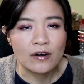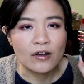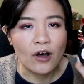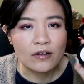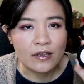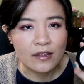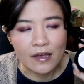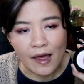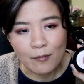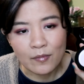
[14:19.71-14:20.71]
the only thing
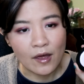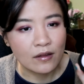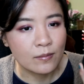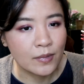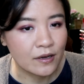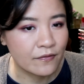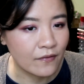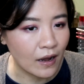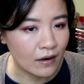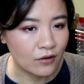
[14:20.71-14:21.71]
I'm not a big
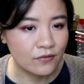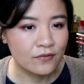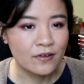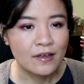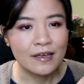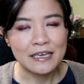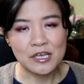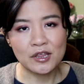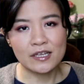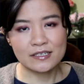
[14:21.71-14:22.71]
fan of
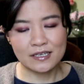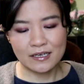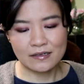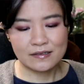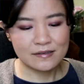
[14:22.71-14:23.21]
in this kit.